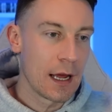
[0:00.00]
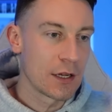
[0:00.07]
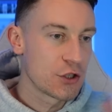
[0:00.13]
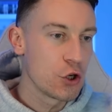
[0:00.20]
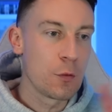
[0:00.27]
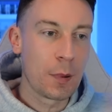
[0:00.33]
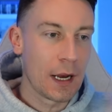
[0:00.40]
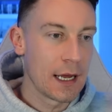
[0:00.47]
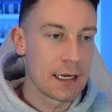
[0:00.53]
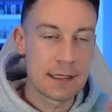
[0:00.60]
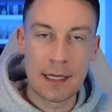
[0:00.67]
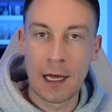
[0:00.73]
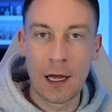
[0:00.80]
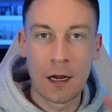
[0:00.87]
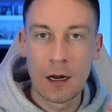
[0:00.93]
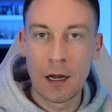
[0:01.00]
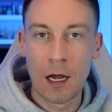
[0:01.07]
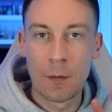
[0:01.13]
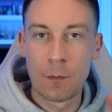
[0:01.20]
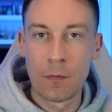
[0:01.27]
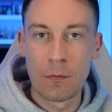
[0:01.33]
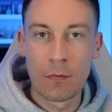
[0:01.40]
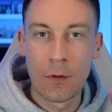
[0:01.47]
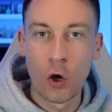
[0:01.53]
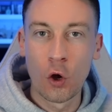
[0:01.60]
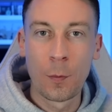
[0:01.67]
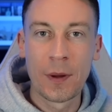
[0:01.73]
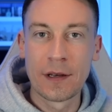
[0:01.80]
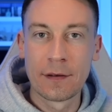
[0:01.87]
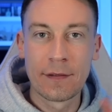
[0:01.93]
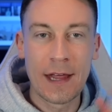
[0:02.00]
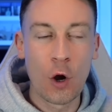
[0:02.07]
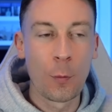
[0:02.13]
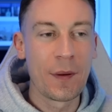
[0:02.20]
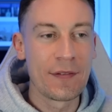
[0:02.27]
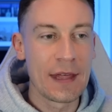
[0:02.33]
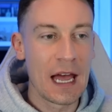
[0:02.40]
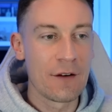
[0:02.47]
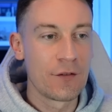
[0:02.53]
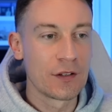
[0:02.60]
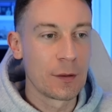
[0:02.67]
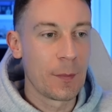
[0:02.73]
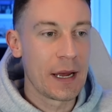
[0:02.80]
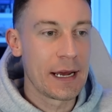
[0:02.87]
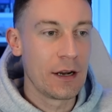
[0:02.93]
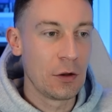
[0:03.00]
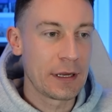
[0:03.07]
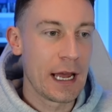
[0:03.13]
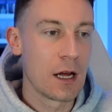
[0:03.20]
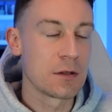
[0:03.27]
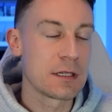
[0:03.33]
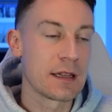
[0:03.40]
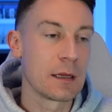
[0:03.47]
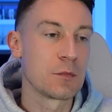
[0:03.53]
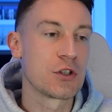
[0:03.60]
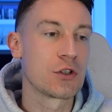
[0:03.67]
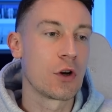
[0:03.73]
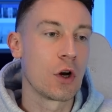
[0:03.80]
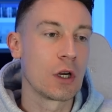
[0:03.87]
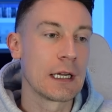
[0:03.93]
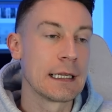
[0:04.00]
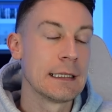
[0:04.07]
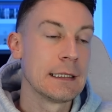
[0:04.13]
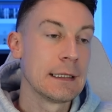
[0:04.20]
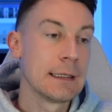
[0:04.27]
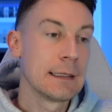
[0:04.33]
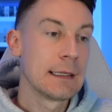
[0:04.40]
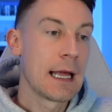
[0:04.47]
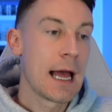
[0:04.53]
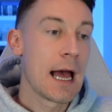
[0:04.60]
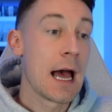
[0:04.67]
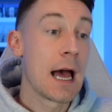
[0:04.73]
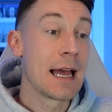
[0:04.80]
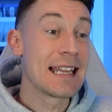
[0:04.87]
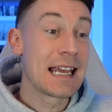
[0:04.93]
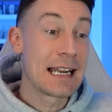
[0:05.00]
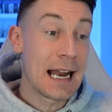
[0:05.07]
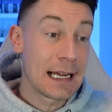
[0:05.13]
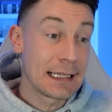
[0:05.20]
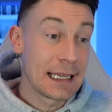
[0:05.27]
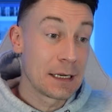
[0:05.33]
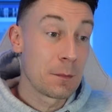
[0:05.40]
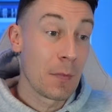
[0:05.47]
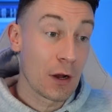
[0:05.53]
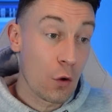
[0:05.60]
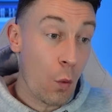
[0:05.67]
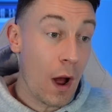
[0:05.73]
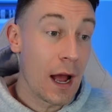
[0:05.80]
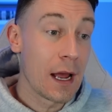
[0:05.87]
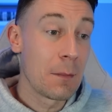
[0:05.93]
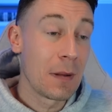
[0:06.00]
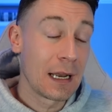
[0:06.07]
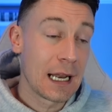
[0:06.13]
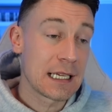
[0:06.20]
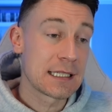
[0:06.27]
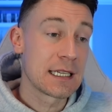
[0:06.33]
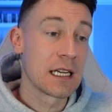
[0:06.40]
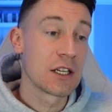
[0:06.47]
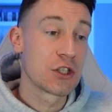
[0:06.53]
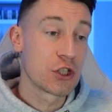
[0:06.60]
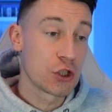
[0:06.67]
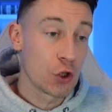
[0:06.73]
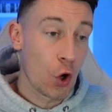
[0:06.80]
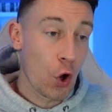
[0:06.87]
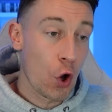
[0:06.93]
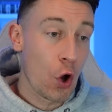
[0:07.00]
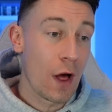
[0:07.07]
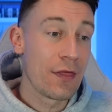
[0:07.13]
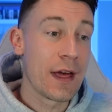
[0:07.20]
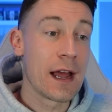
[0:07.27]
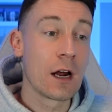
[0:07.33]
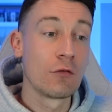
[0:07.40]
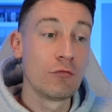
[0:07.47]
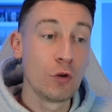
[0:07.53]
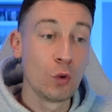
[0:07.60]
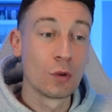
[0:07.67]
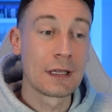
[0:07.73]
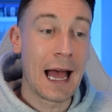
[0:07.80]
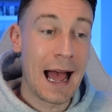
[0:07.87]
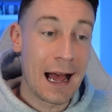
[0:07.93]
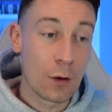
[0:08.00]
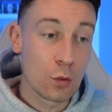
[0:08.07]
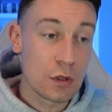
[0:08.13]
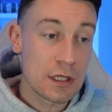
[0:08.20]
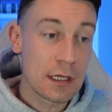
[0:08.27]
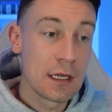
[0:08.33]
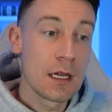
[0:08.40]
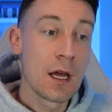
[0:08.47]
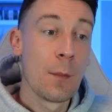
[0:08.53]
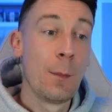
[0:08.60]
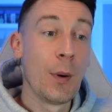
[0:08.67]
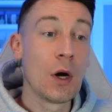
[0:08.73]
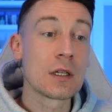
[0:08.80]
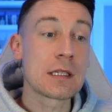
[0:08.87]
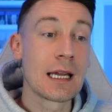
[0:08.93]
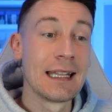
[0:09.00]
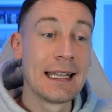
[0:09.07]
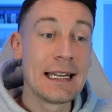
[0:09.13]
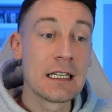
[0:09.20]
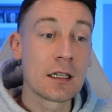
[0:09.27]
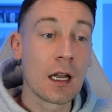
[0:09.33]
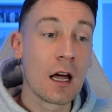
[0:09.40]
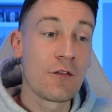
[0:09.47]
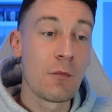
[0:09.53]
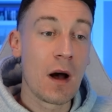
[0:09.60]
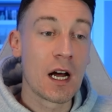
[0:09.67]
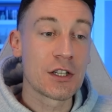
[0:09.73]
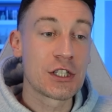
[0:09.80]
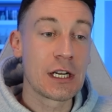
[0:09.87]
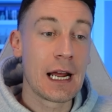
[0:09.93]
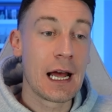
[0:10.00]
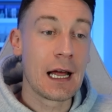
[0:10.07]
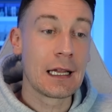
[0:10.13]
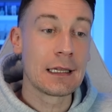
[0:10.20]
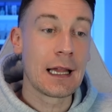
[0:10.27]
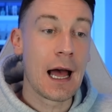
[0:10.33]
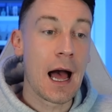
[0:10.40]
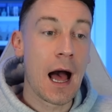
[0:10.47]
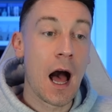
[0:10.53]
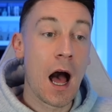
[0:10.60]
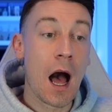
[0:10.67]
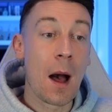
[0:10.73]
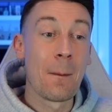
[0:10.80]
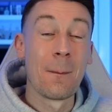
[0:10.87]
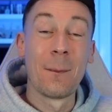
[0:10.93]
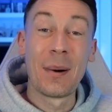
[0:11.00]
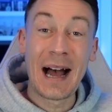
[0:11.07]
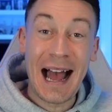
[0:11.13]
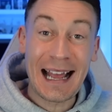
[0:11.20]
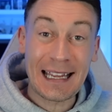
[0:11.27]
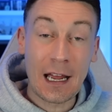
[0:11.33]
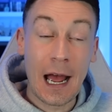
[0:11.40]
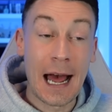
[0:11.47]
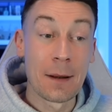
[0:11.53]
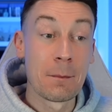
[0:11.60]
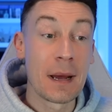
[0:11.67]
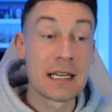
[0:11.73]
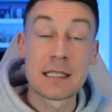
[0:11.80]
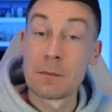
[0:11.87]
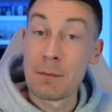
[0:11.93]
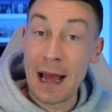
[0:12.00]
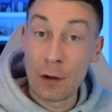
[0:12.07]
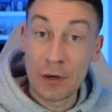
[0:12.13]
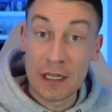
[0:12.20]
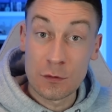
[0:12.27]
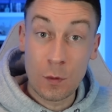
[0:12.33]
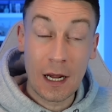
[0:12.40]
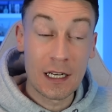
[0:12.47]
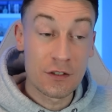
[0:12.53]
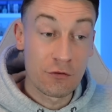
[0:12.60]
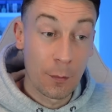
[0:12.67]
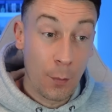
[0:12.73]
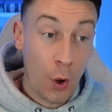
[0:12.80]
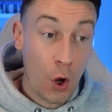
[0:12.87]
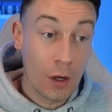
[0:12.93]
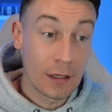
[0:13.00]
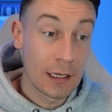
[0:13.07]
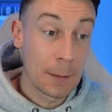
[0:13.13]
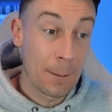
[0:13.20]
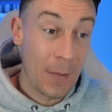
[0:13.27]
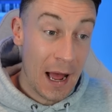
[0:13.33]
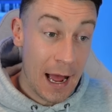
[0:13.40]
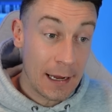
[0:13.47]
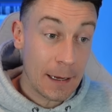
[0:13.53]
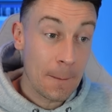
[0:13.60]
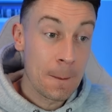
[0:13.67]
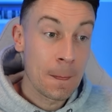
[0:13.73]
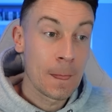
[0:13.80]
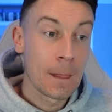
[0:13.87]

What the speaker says: Two players that are up in the air for debate, and I'll get onto them shortly. United, Maguire, Malacia, Shaw, they are ruled out. But Lindelof, Martial are back, and Mason Mount as well is reportedly back.